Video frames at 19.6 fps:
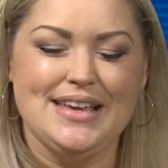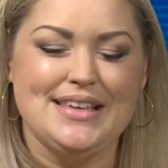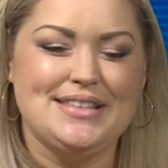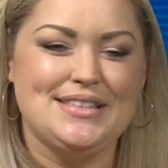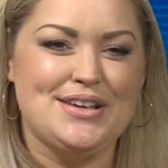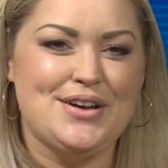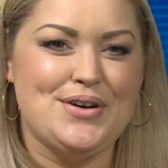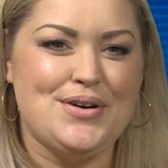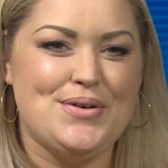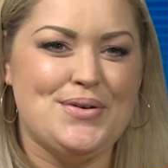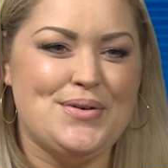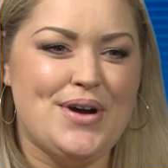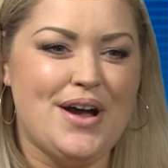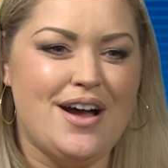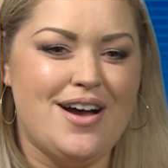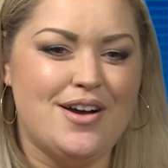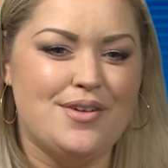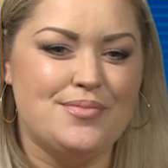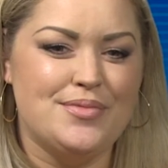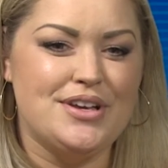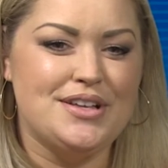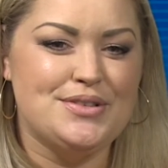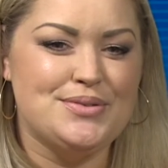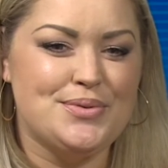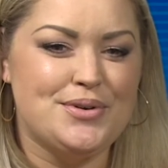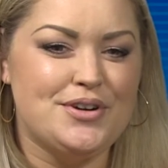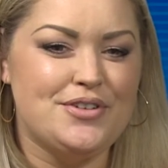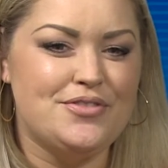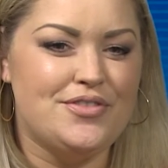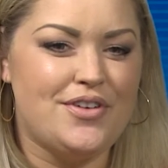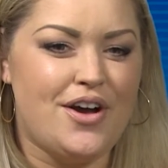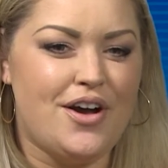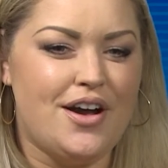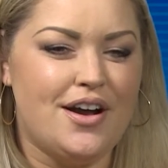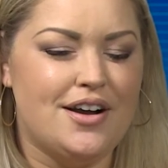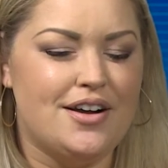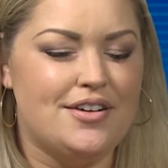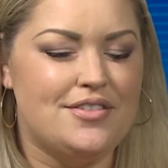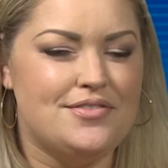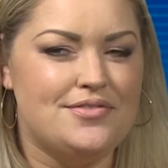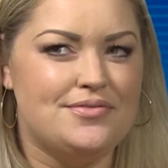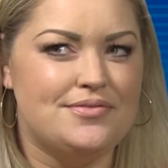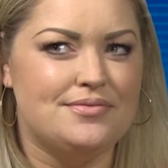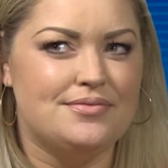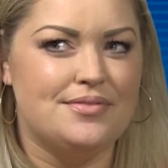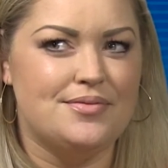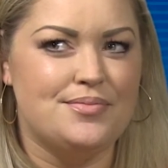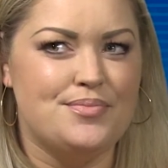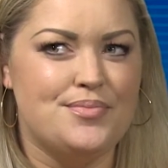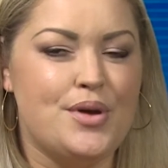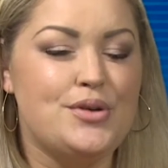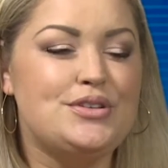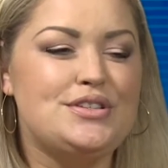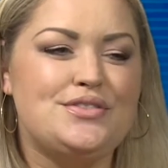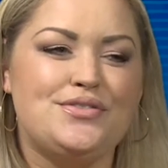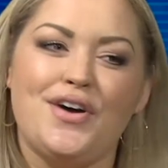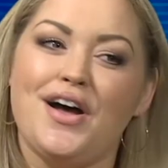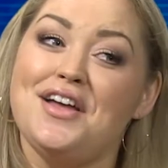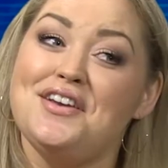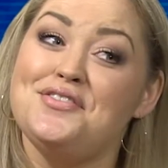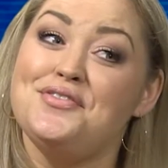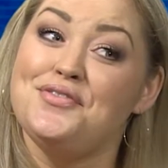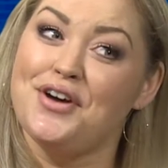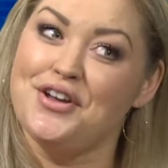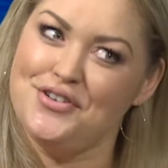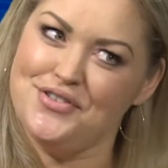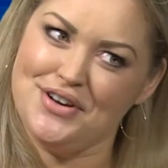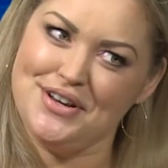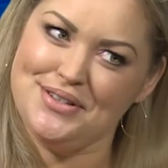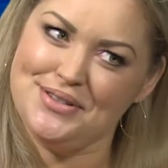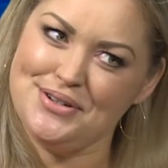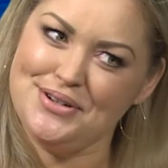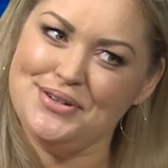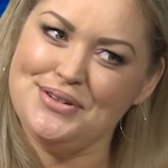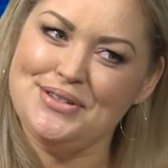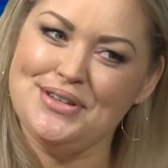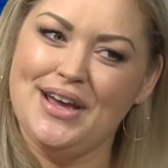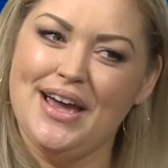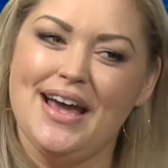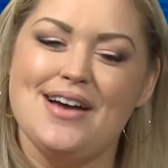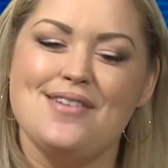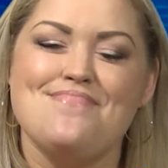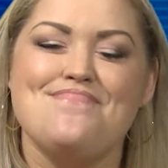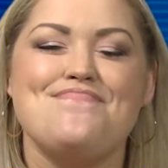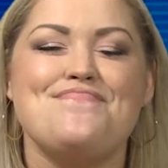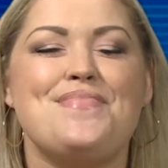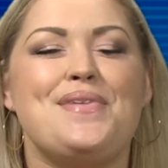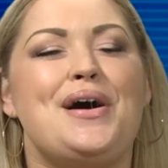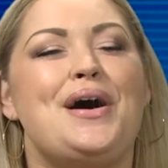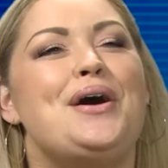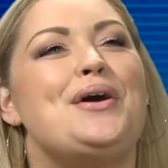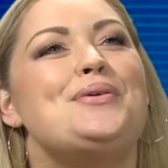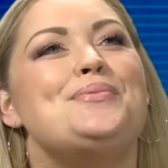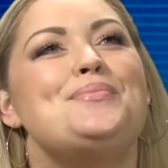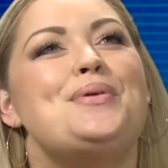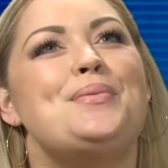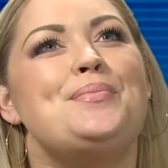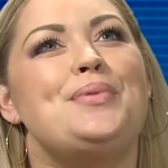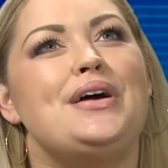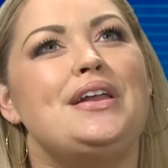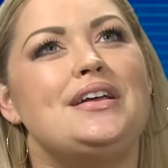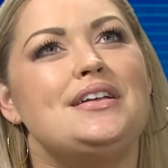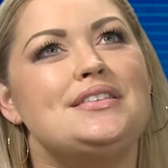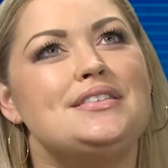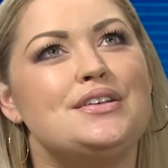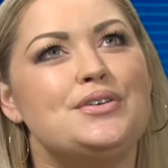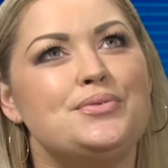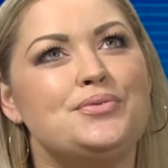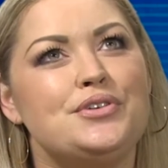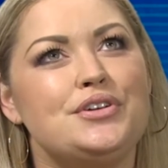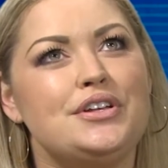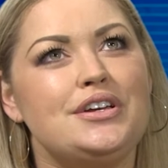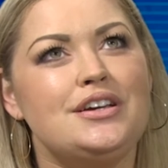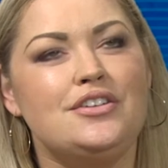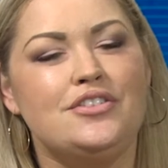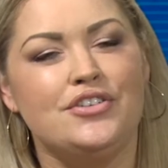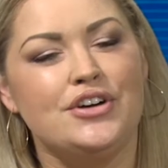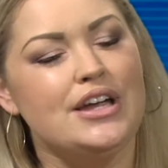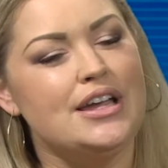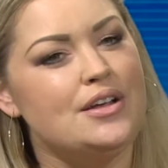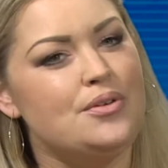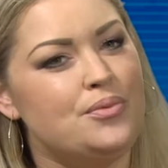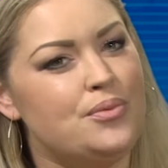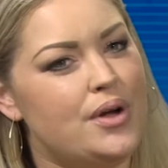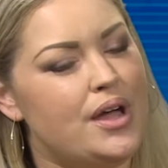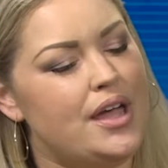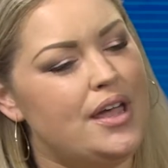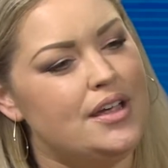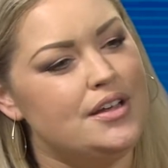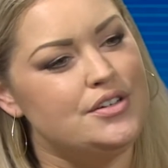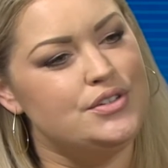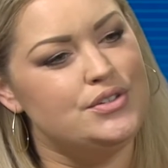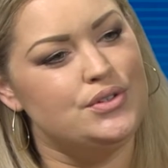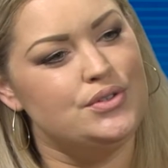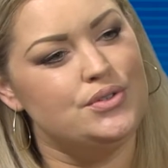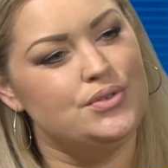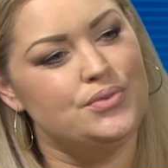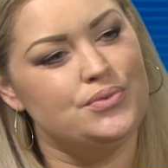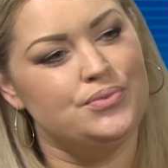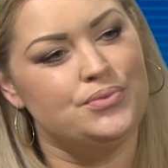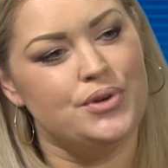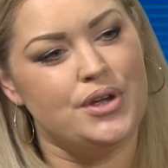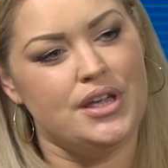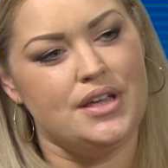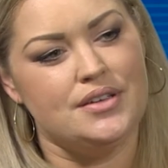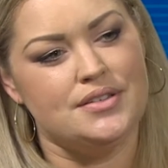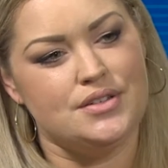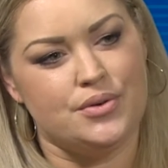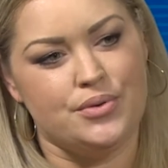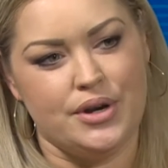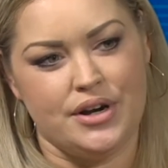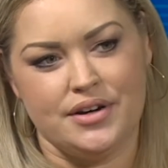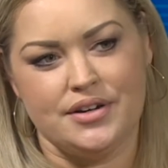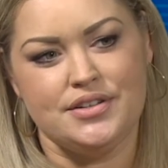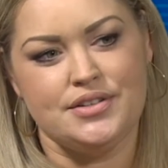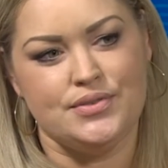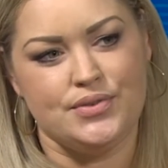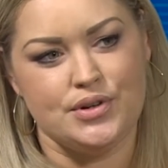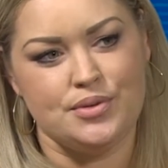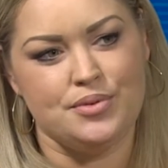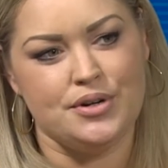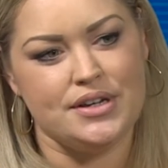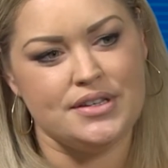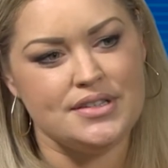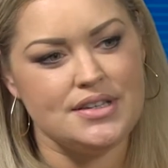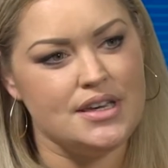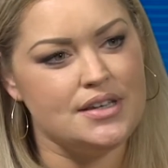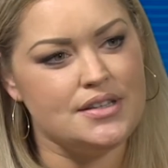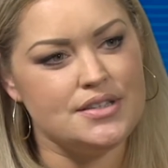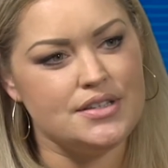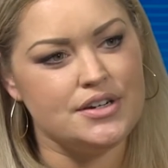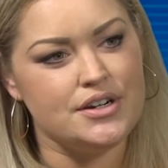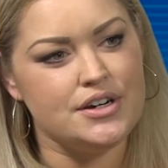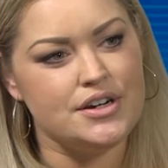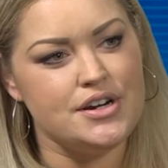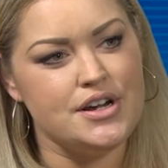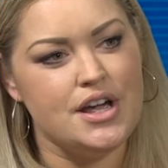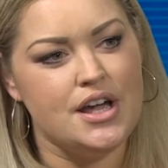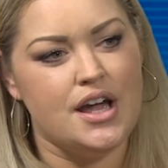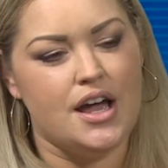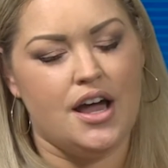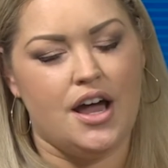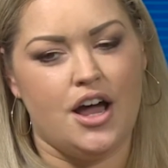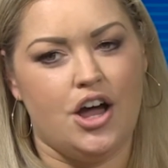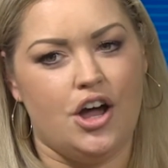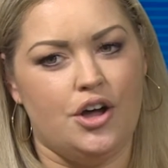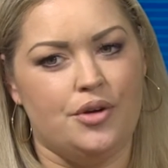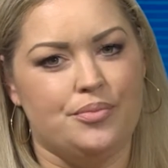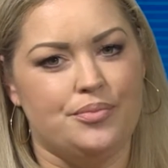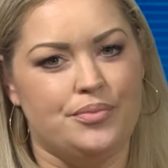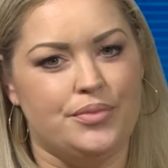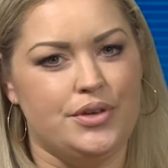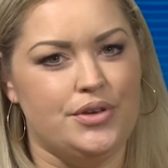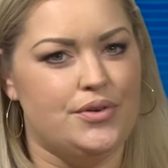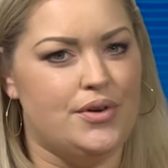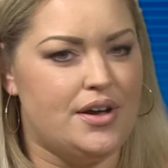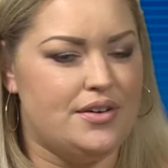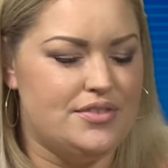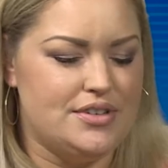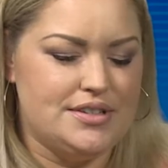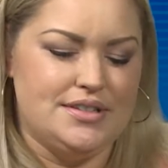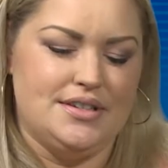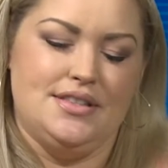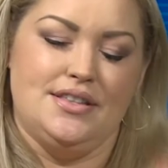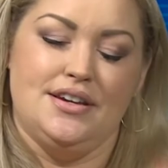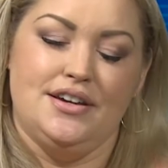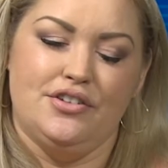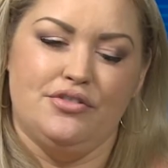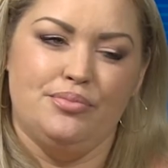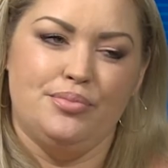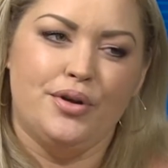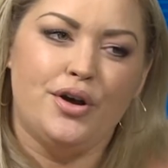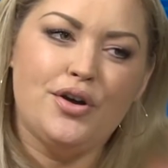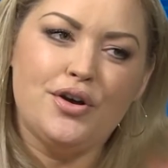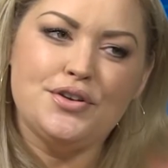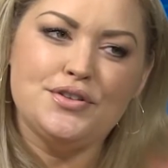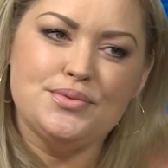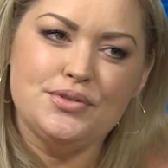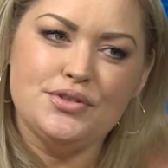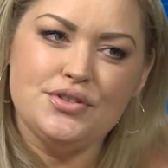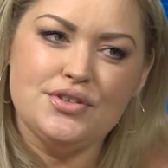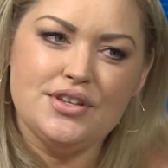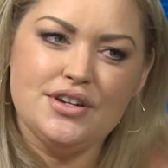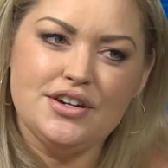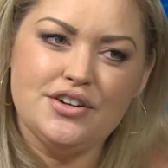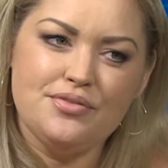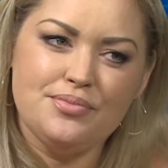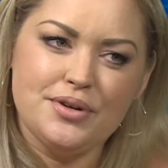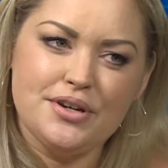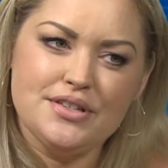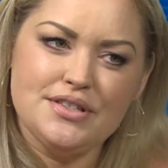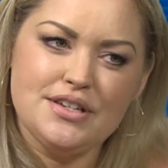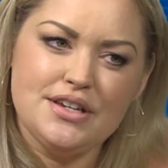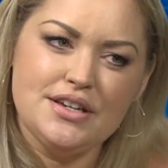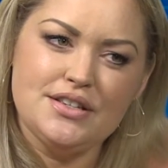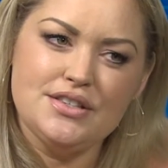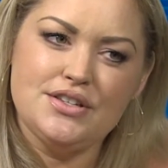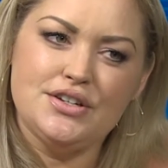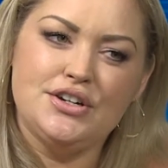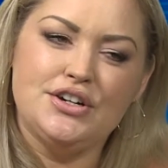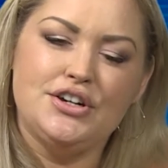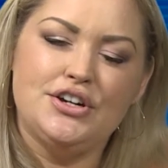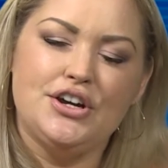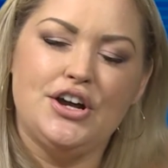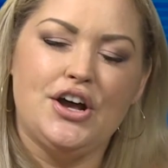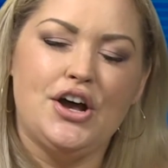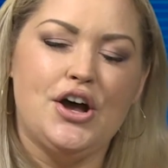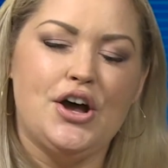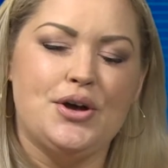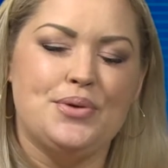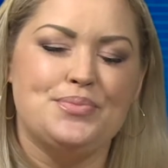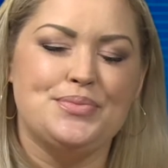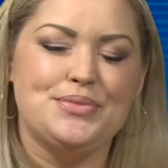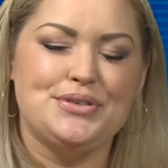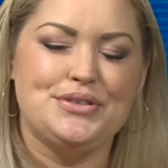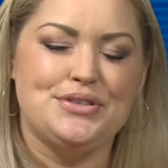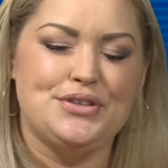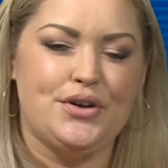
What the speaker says: So it's one of our most fun fundraisers, but it's a really great way to raise awareness for breast cancer. You obviously think of bras when you think of breast cancer.